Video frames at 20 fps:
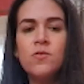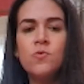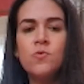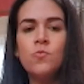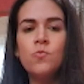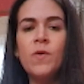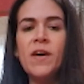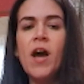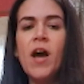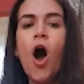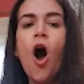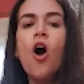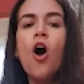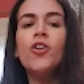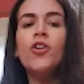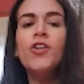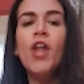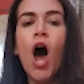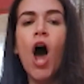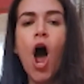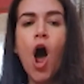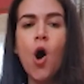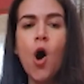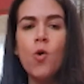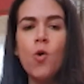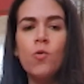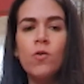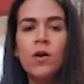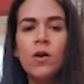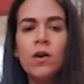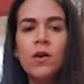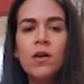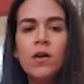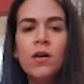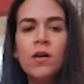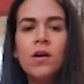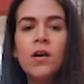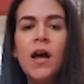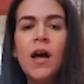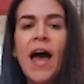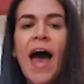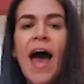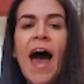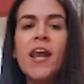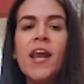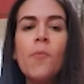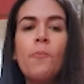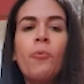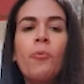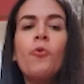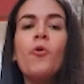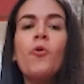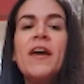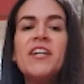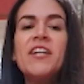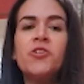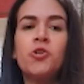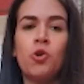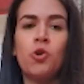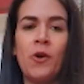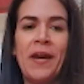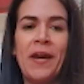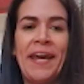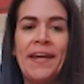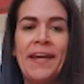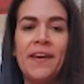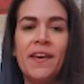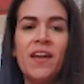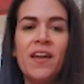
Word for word: We all know how to pre treat